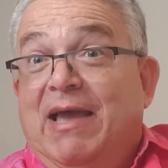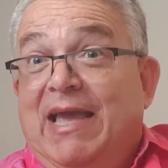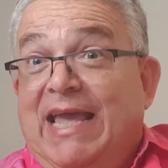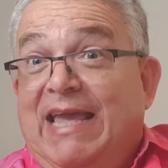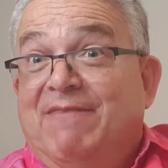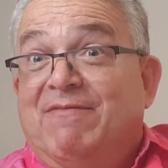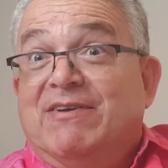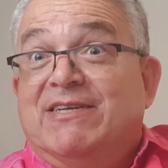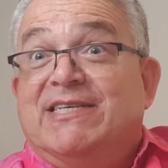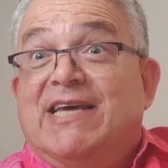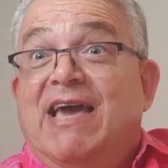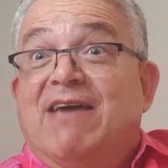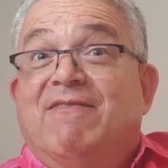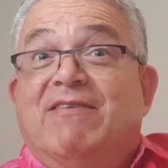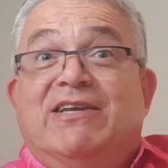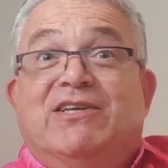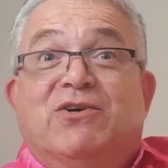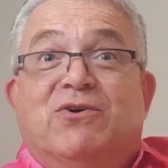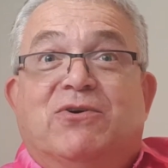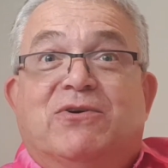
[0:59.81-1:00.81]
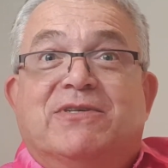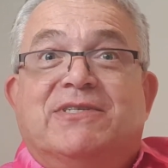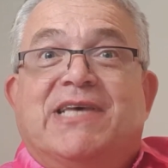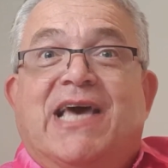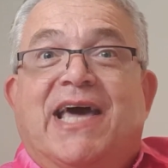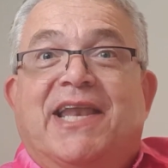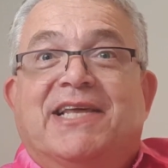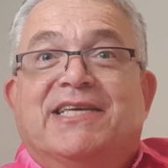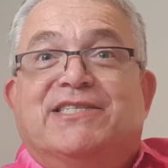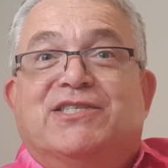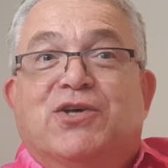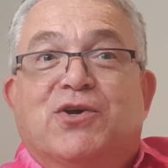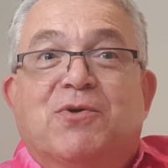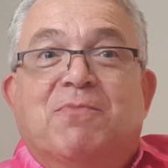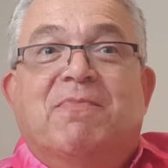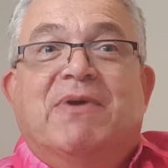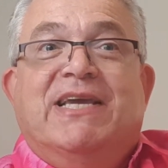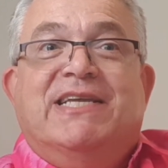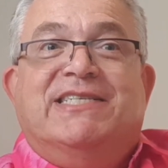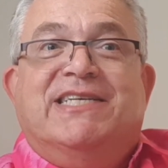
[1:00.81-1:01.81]
Even David Dawes had a
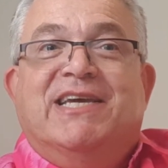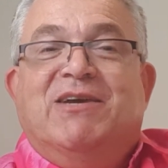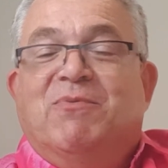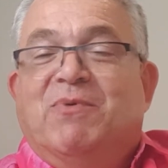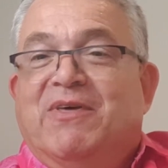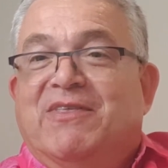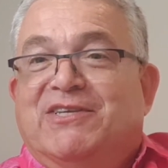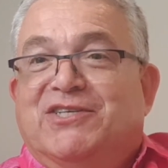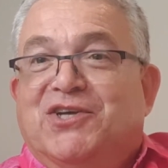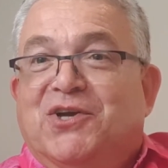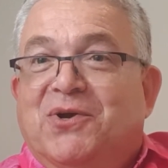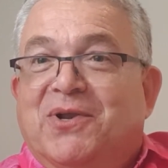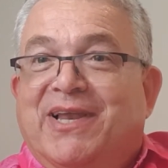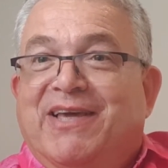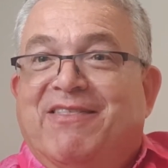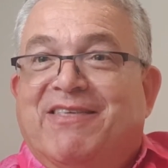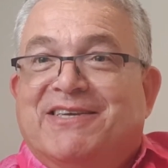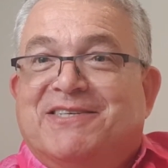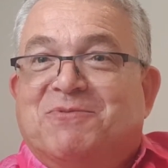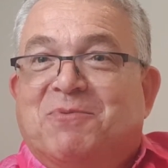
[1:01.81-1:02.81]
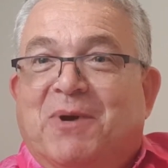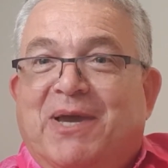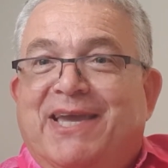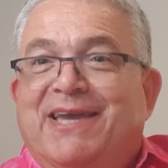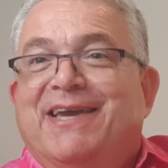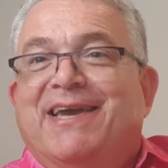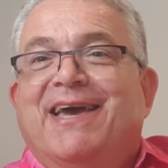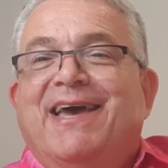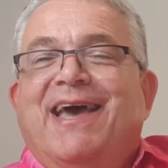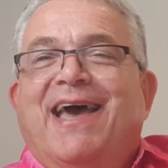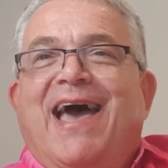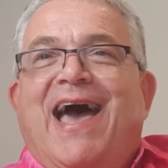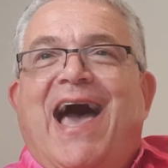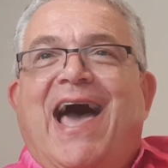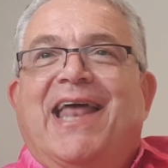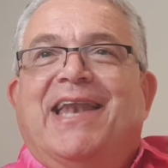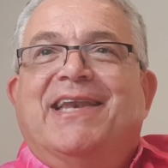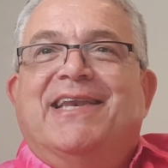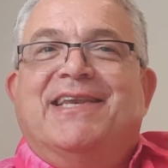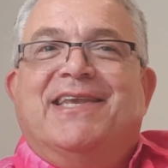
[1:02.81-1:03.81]
Zoom meeting with Julie this week,
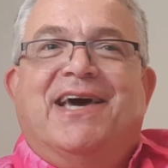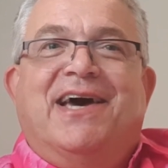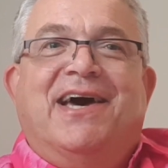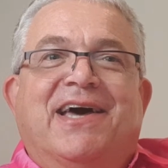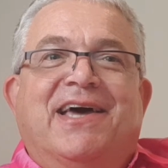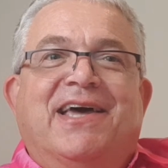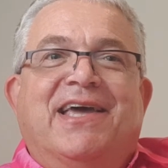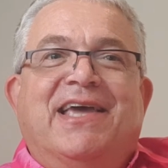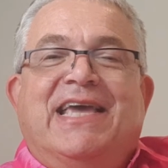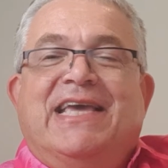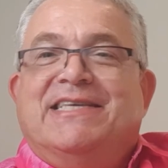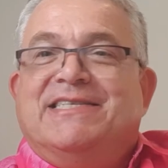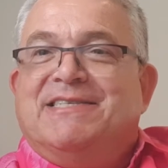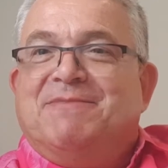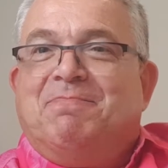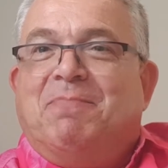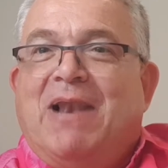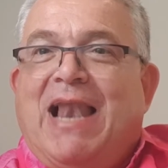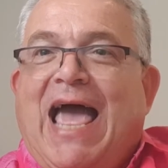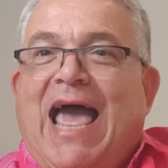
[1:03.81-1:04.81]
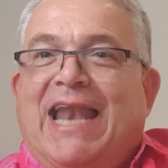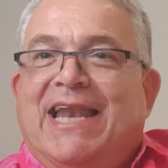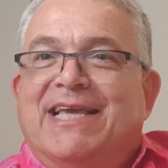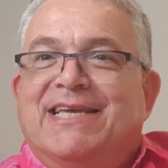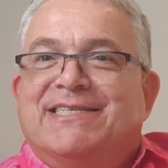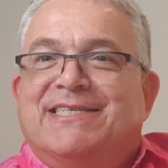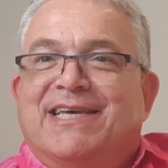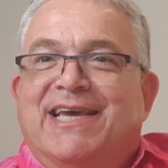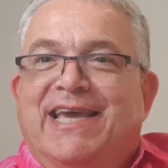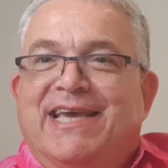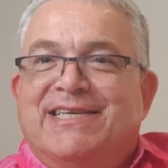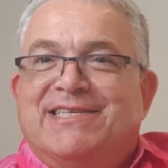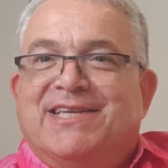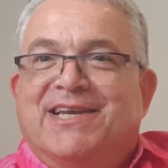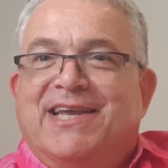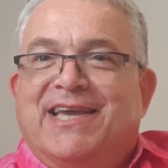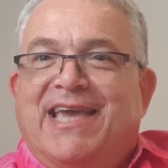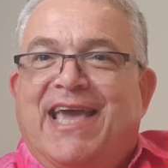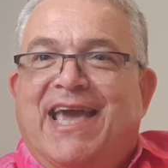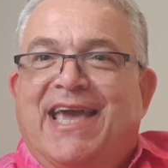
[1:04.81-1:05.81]
and his plan is that he's
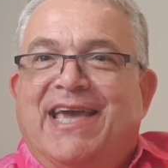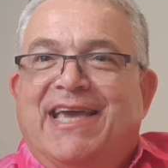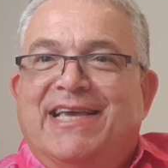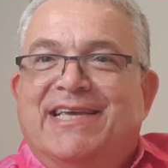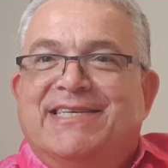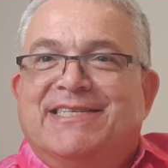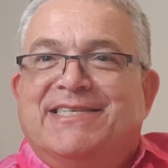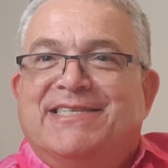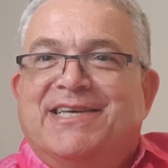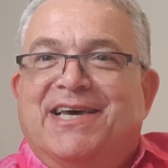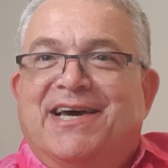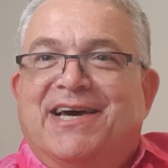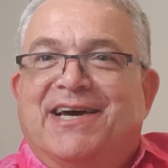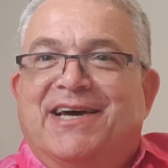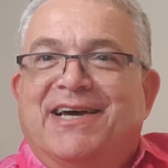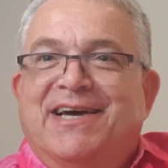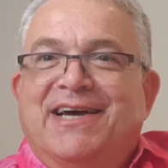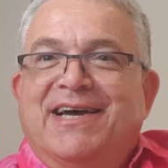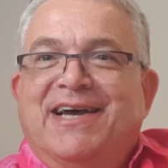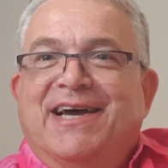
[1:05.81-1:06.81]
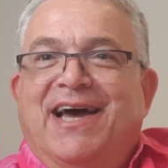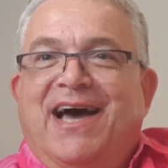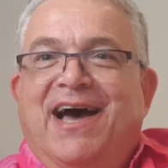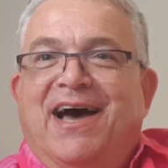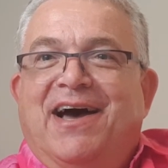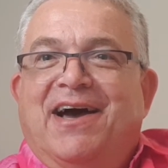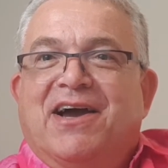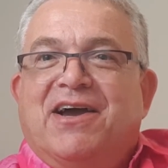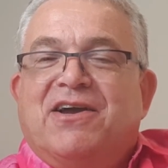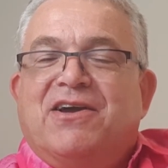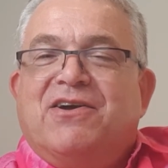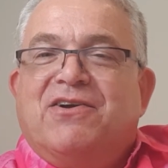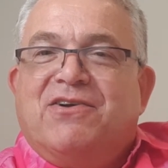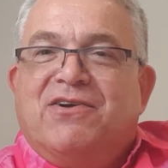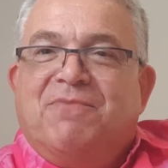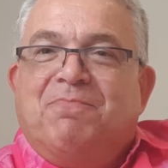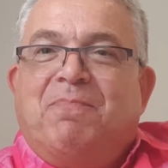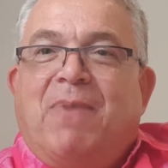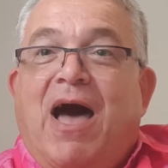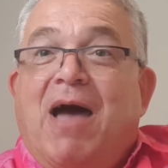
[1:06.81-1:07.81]
going to get his
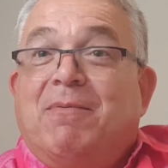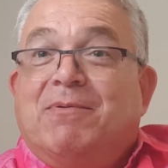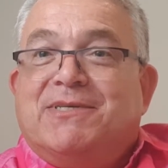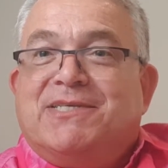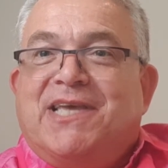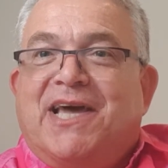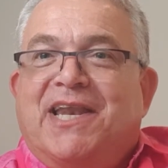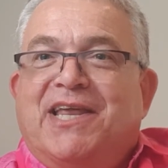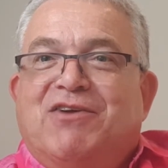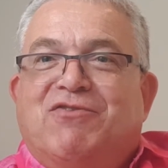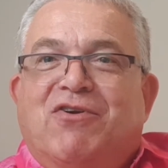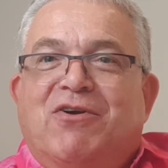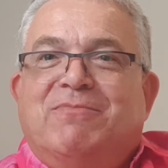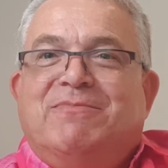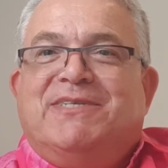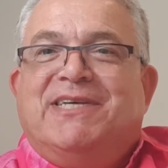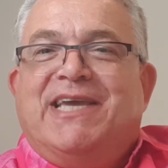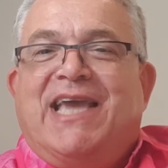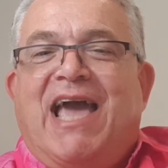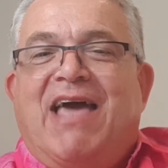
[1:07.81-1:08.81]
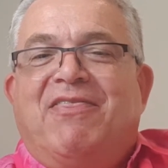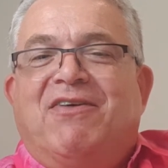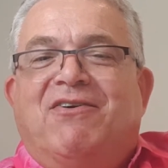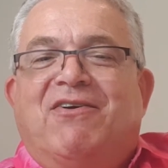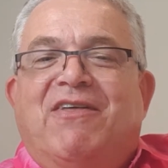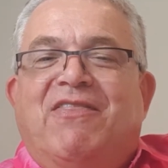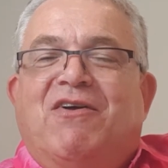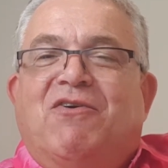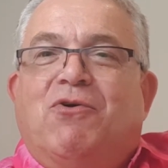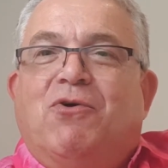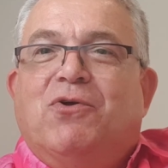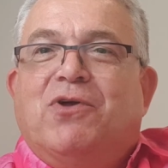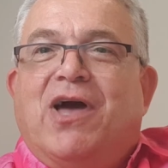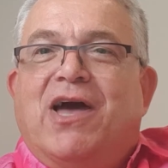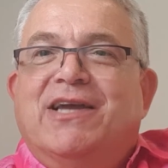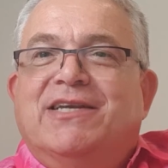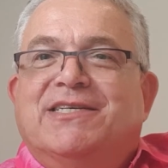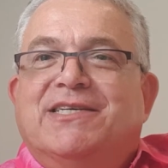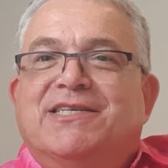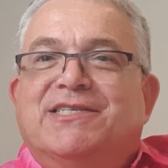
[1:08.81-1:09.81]
Bible study group together, and they're all
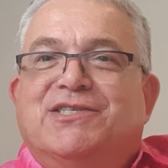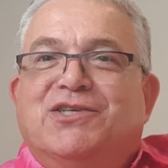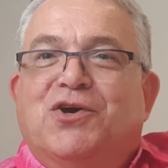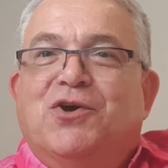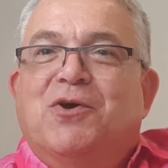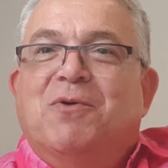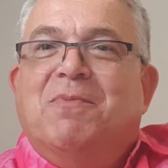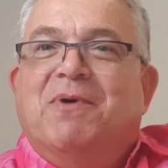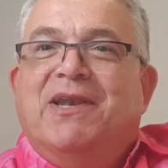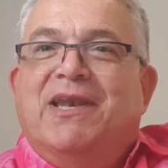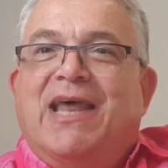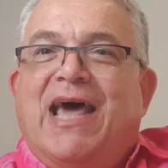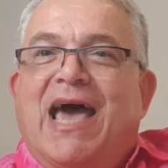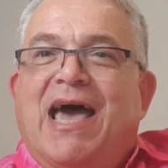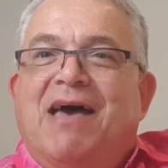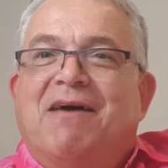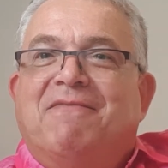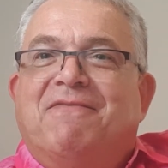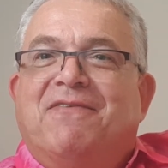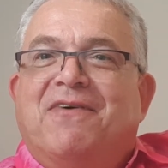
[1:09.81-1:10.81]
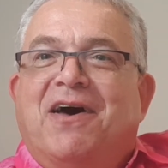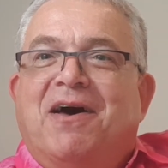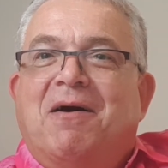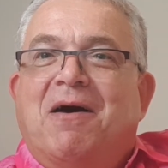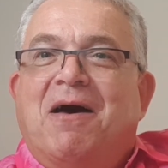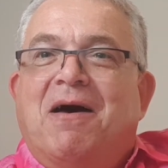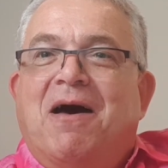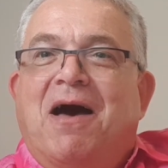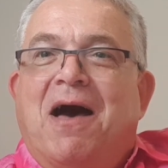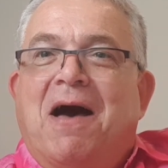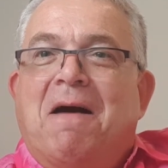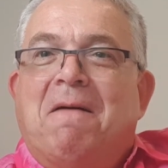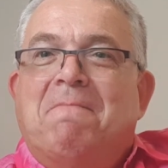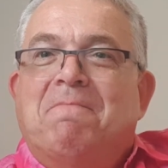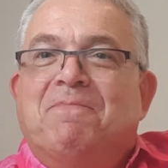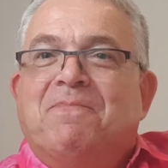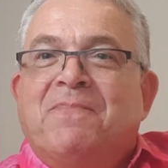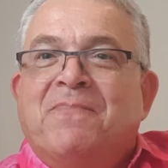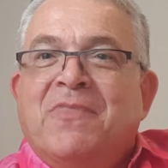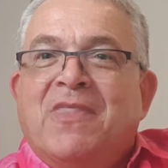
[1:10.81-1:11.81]
going to Zoom and have
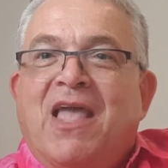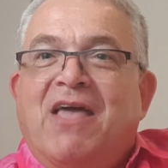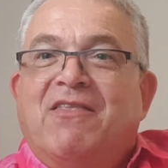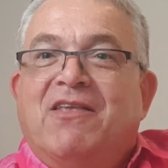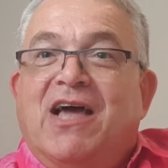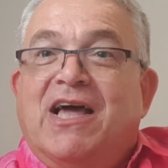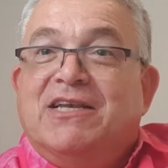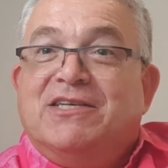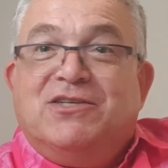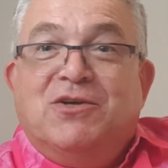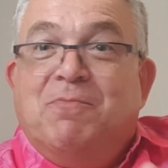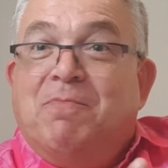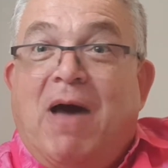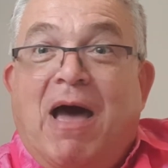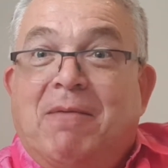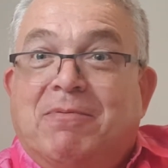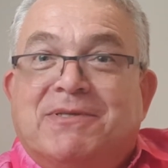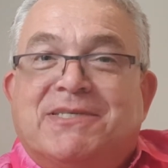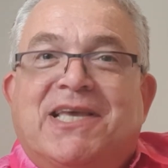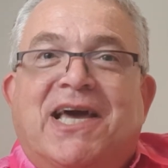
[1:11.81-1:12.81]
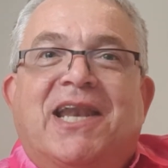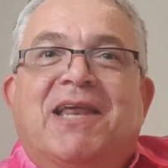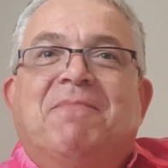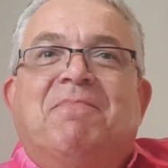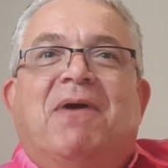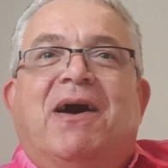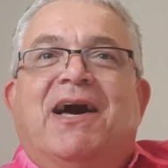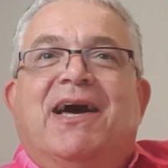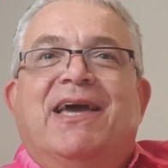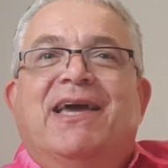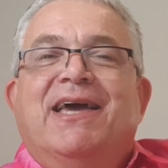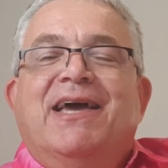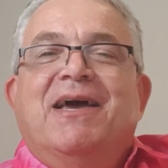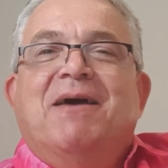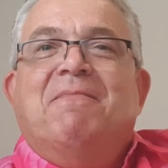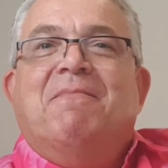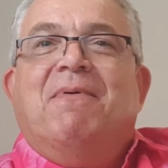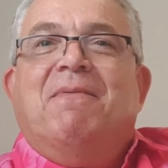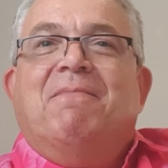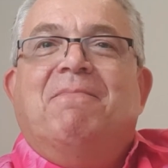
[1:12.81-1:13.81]
do Bible study by
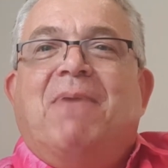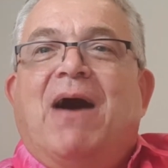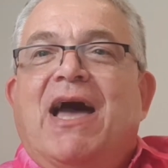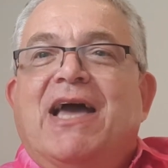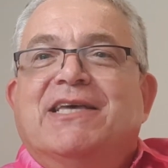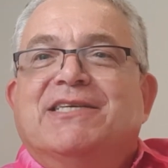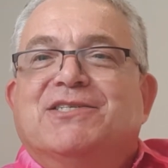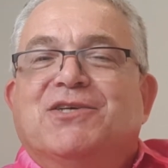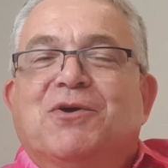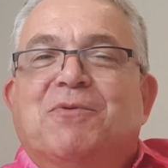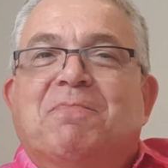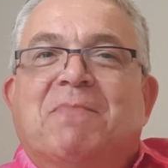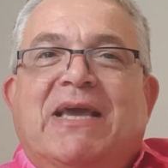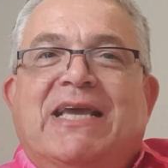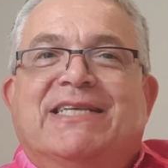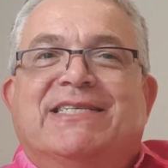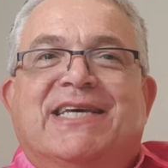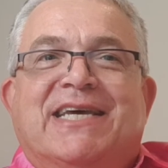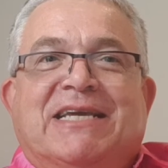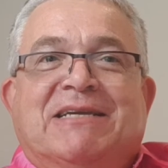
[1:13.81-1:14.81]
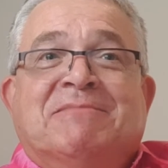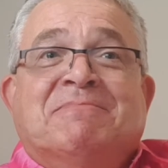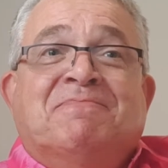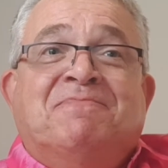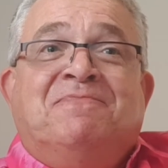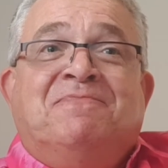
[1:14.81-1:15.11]
a Zoom meeting.